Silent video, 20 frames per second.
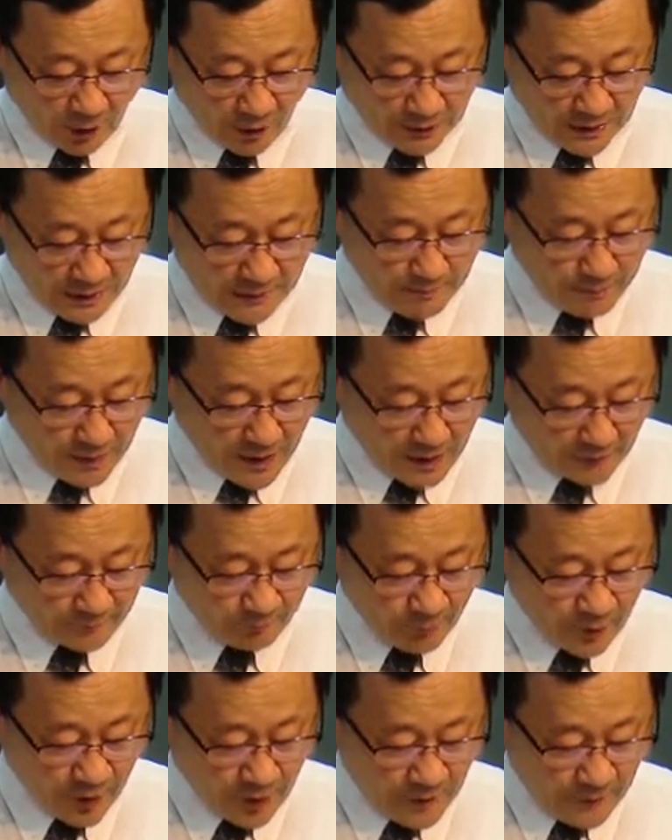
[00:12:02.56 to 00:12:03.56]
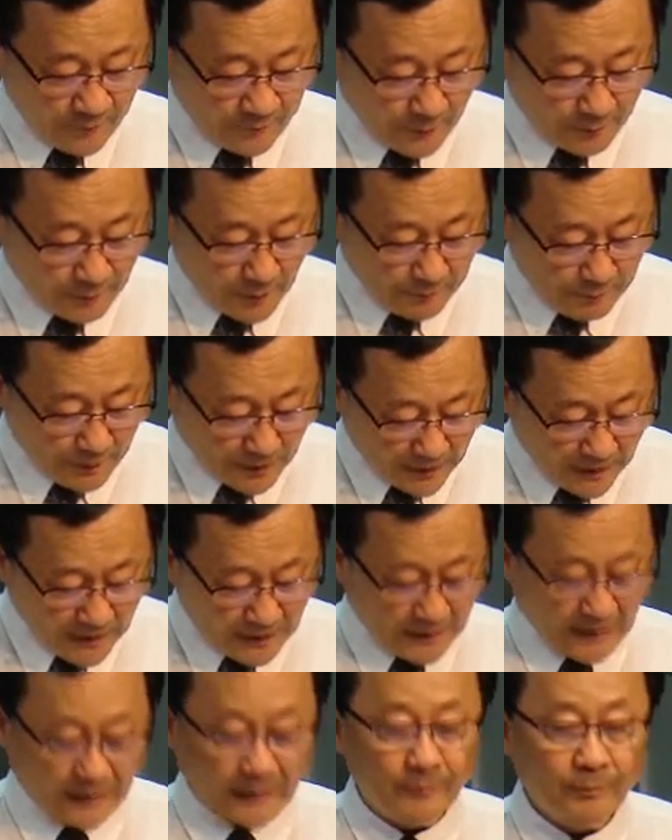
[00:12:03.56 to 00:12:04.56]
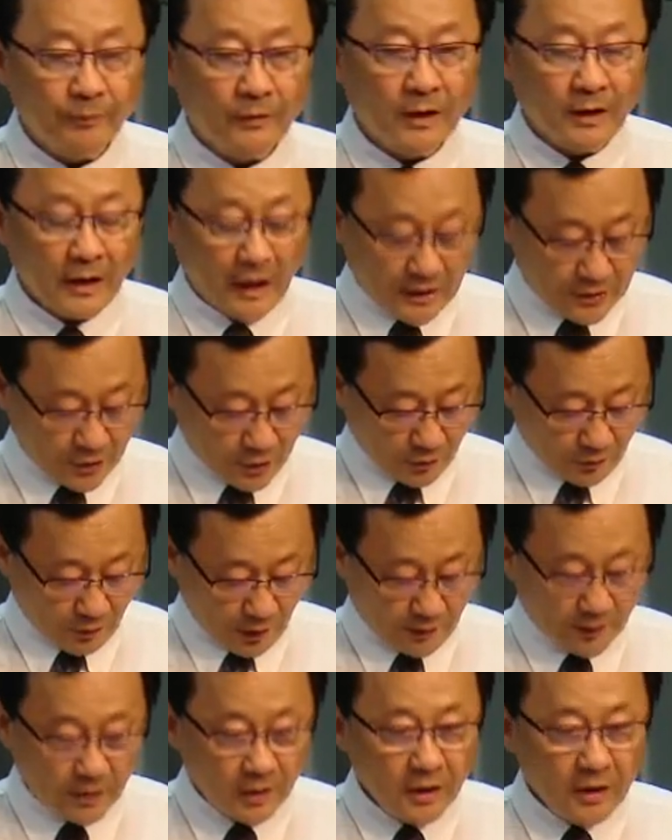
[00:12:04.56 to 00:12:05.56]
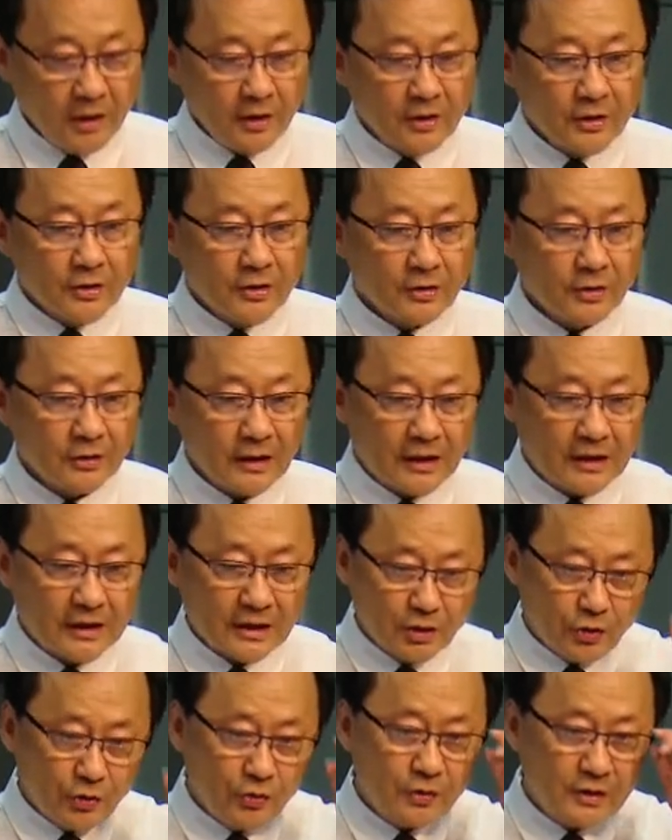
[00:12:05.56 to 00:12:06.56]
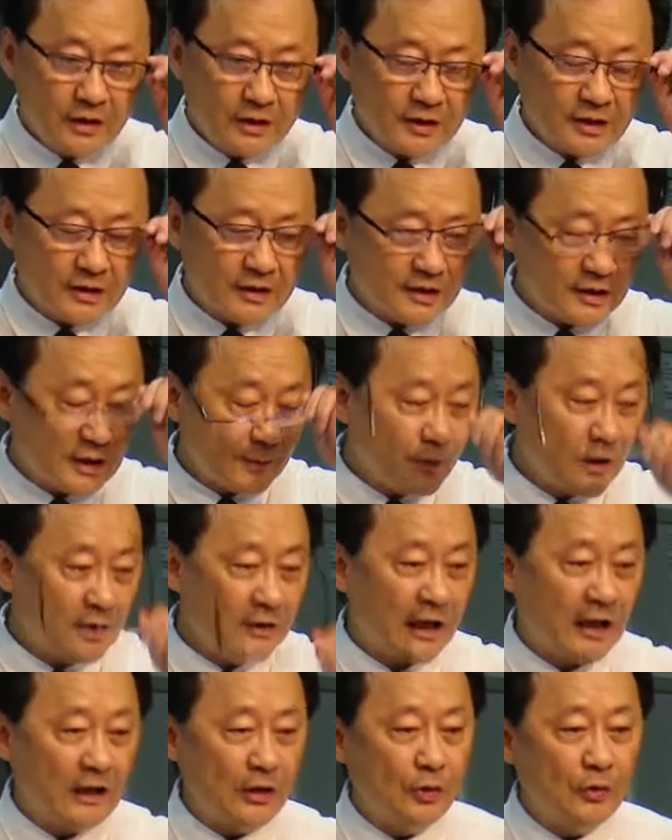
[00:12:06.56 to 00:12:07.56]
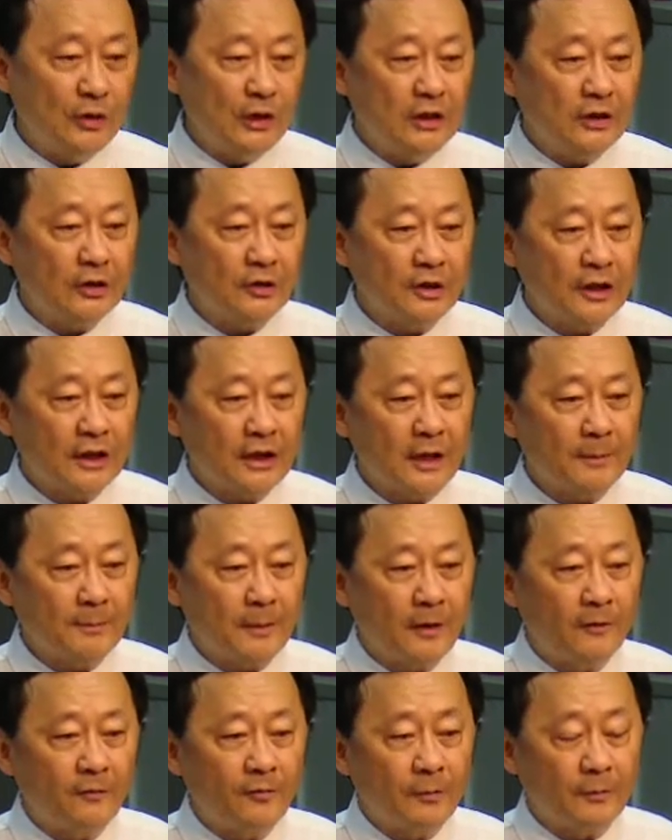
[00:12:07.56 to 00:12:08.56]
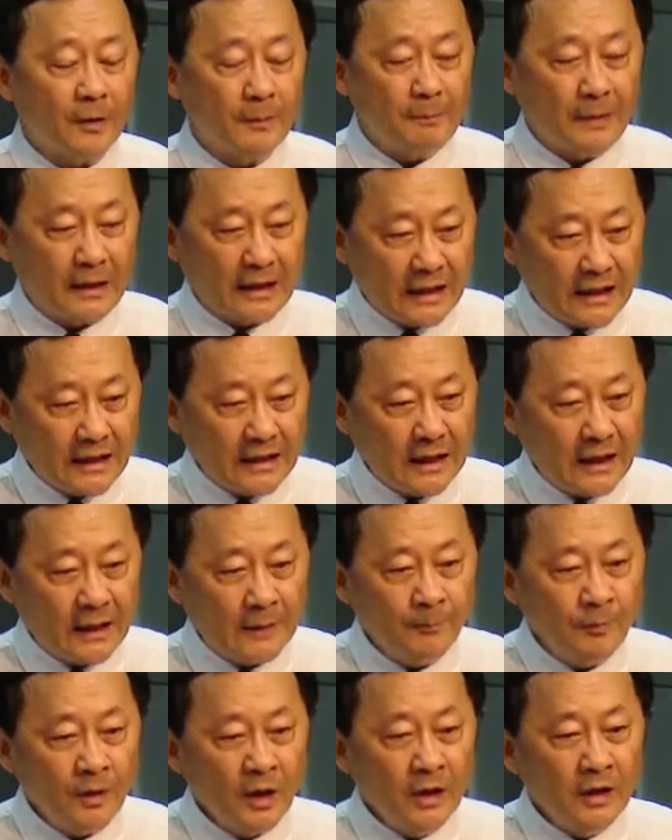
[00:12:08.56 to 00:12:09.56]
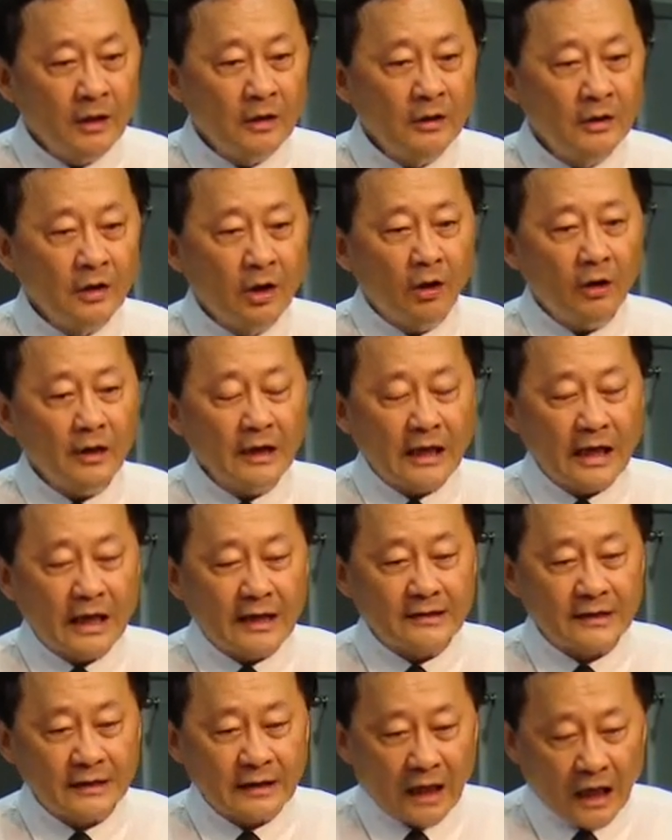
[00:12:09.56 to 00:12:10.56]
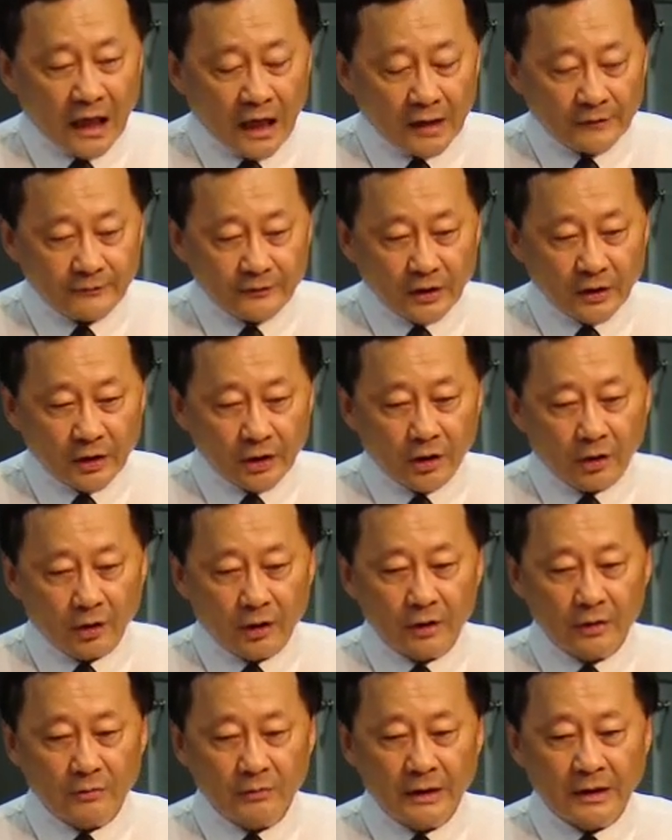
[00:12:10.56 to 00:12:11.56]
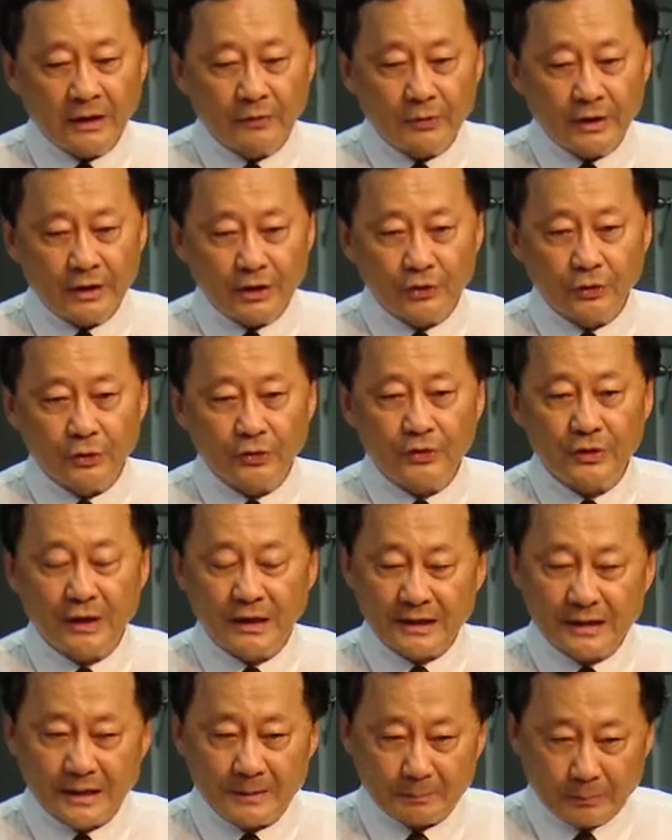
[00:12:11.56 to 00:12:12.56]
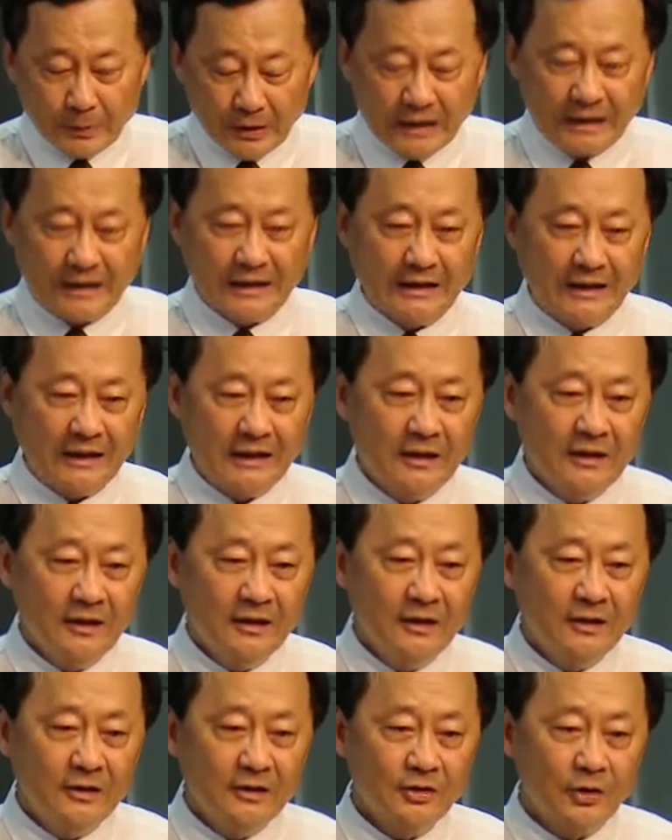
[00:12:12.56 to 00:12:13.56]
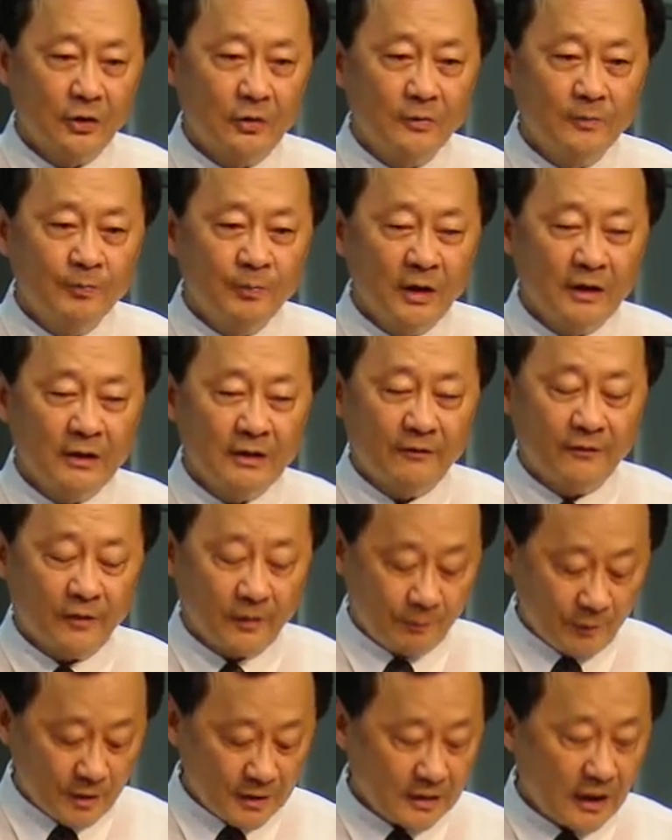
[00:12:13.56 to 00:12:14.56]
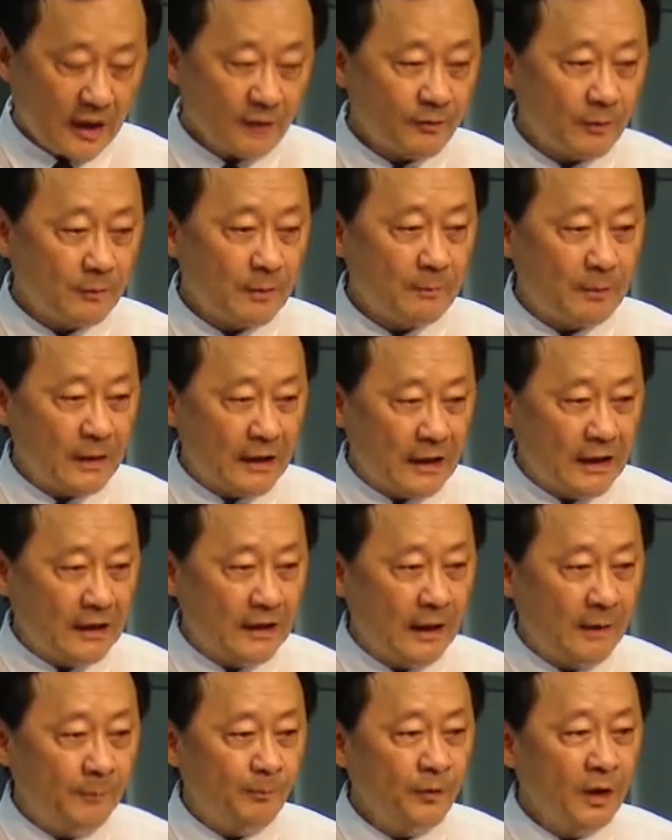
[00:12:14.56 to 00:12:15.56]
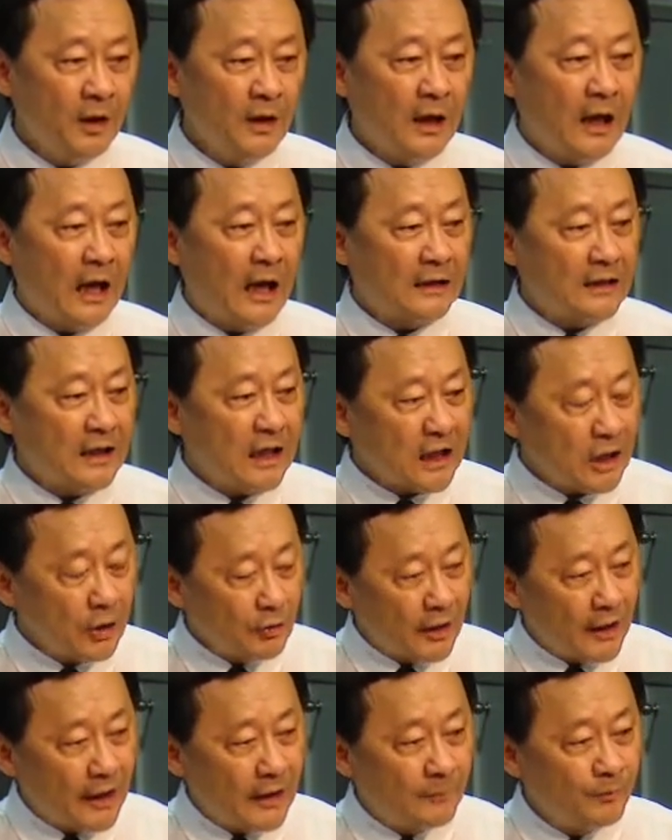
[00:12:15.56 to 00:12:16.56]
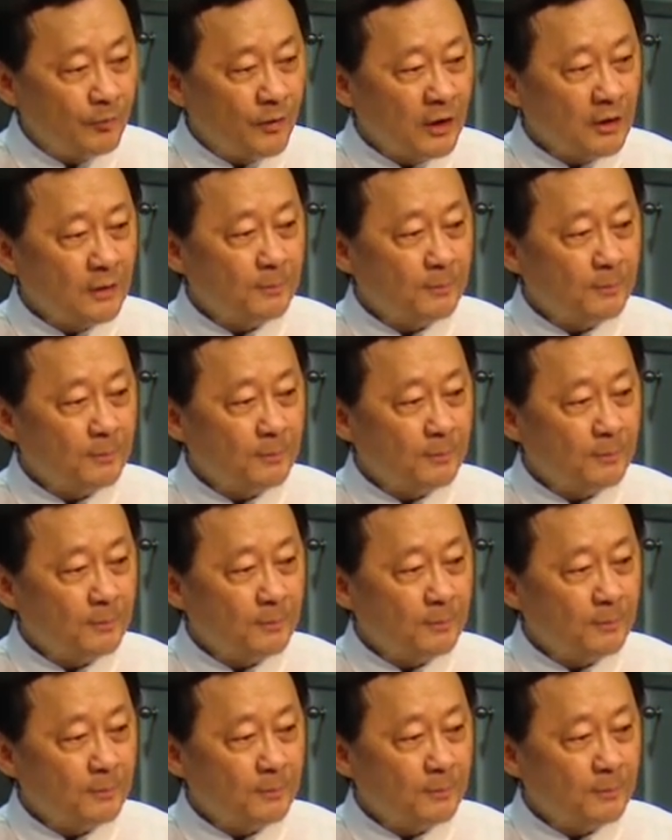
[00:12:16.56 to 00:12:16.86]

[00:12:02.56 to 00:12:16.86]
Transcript: on impact from the beginning and so on. So that is, this is something that you need to think about from the beginning, not as an afterthought when the research is completed. So start from the beginning, articulate